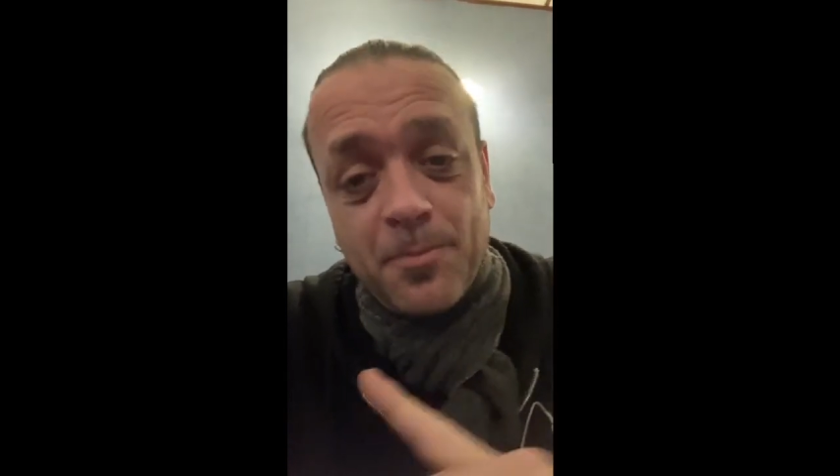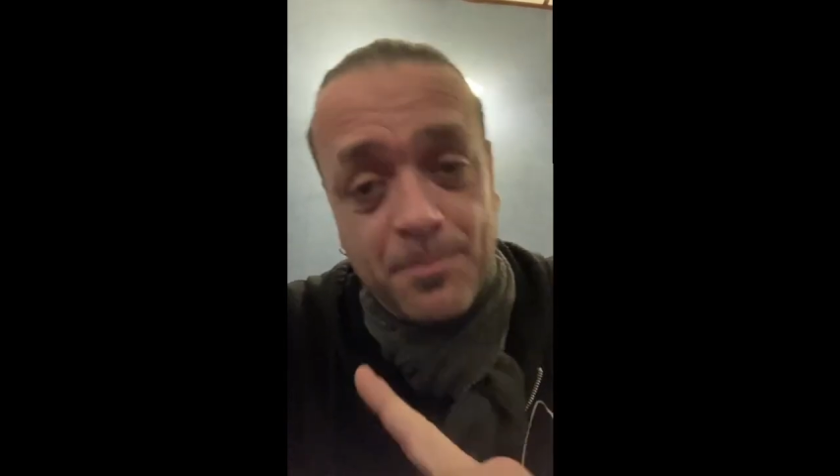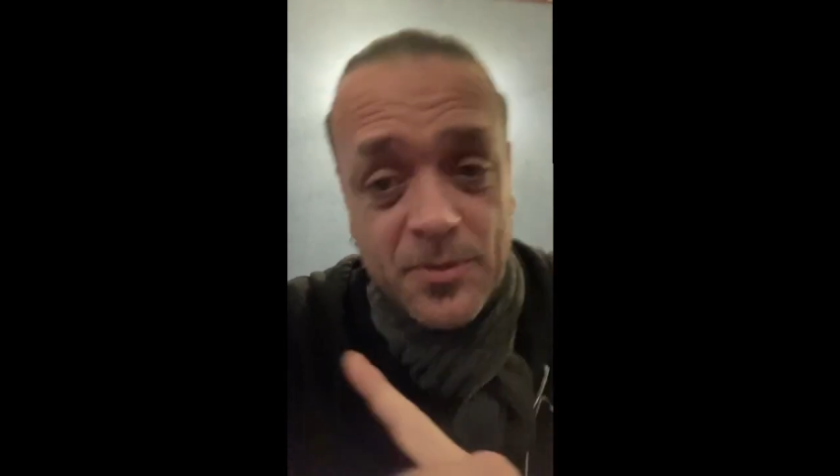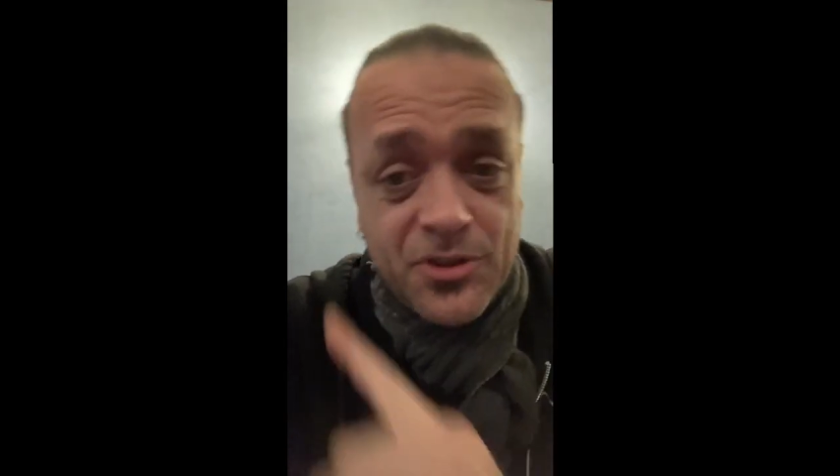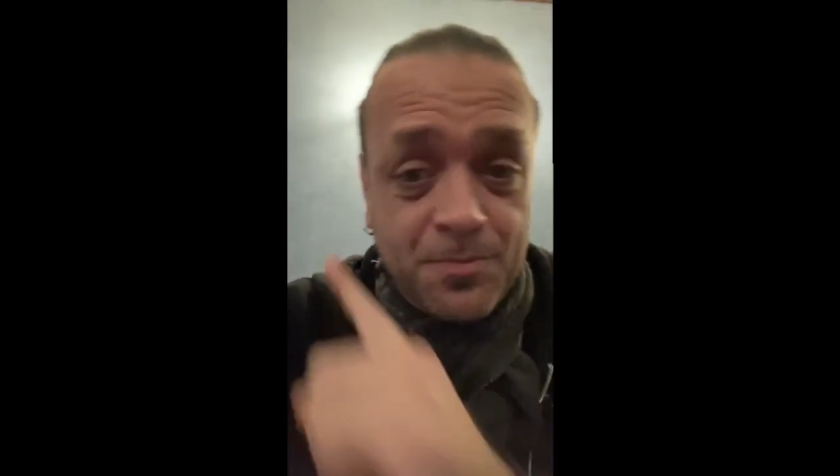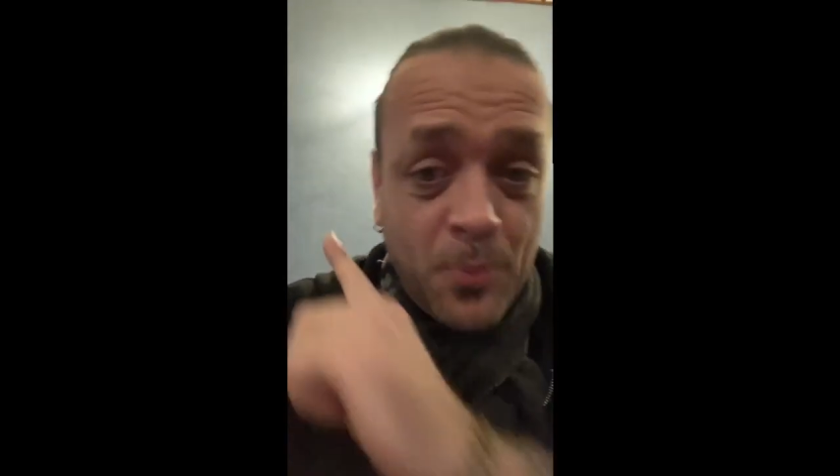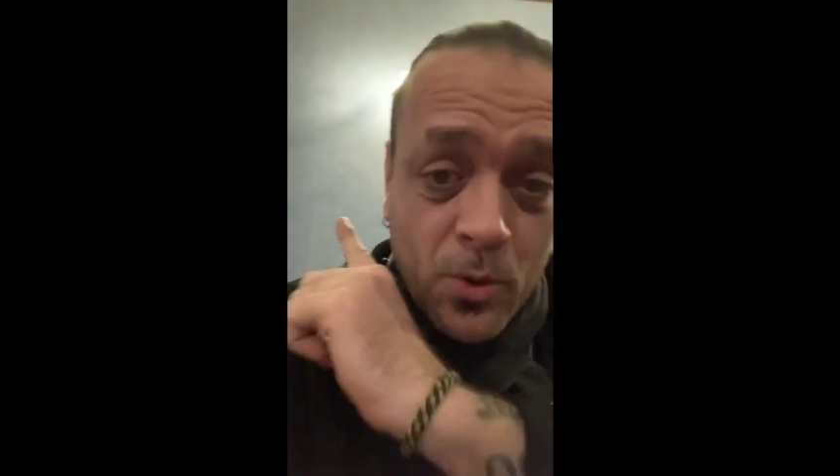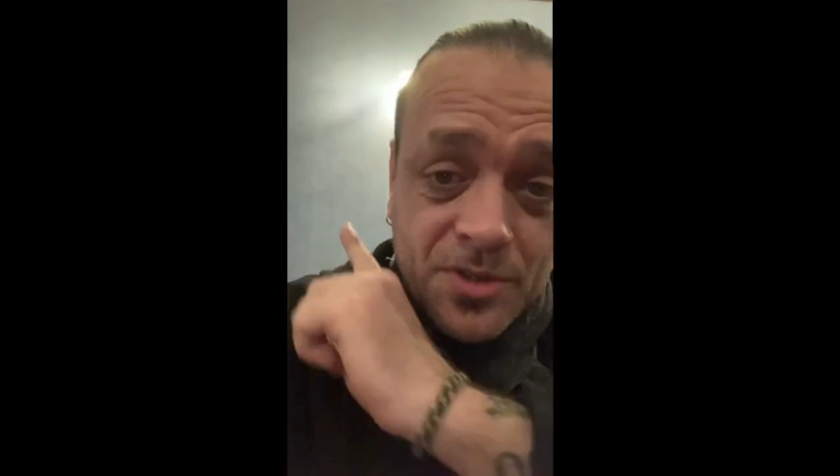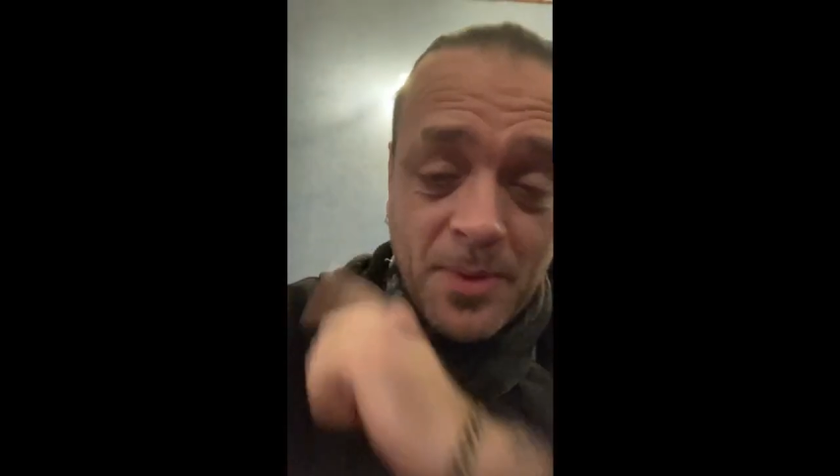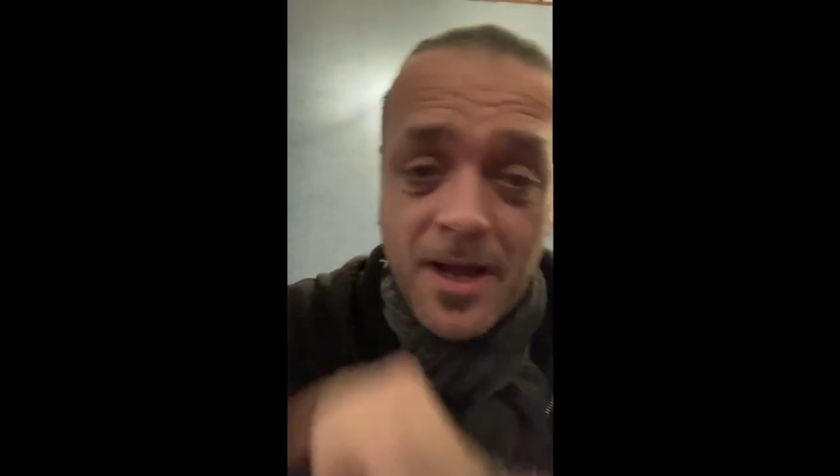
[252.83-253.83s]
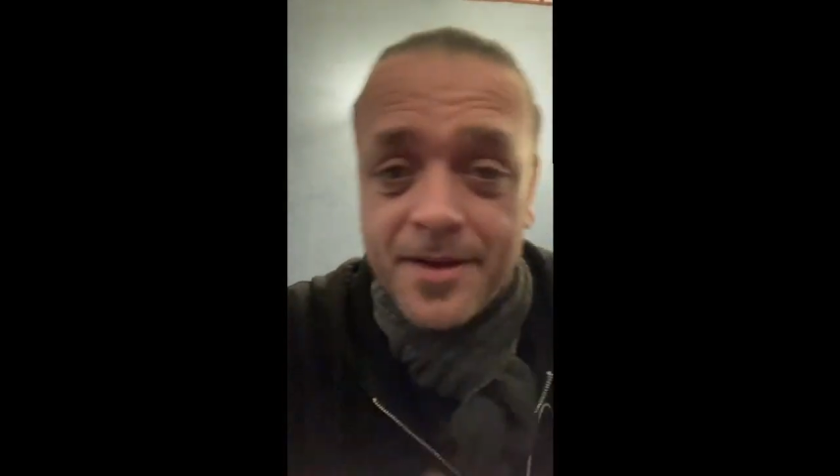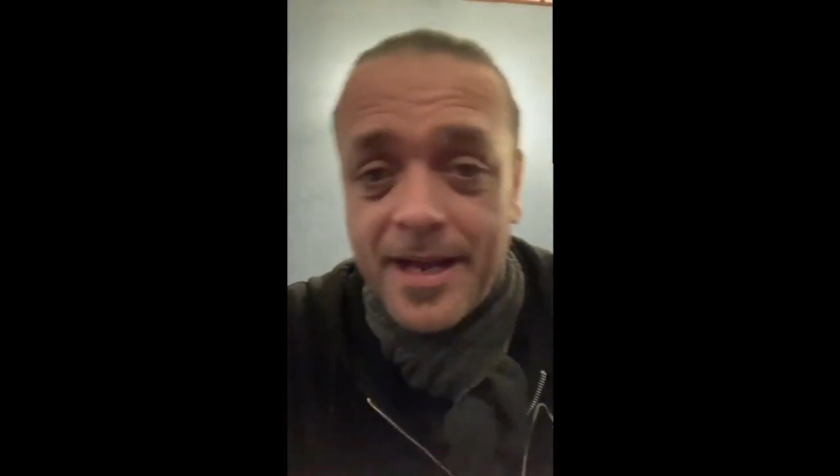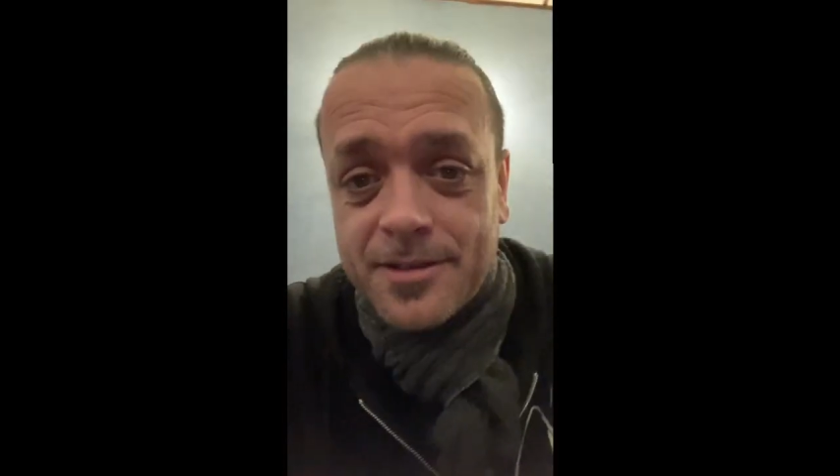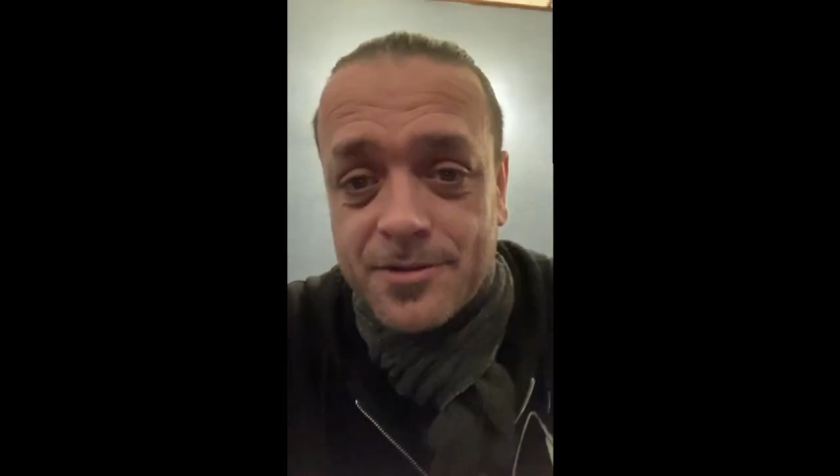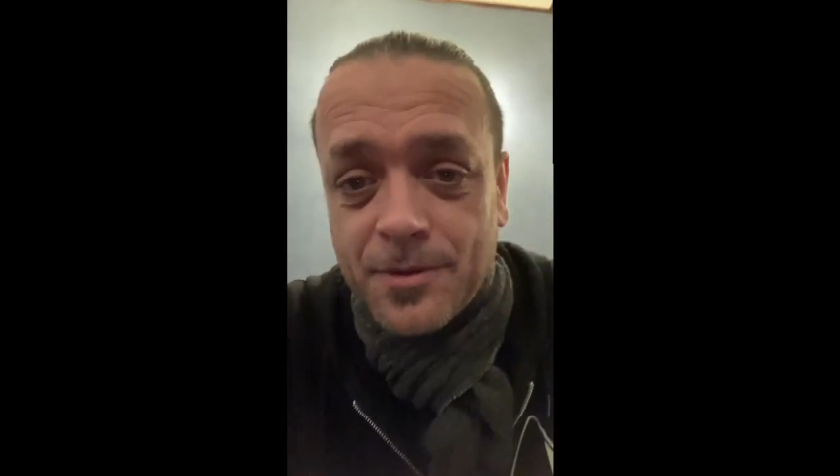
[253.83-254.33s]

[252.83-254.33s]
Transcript: a sports bar next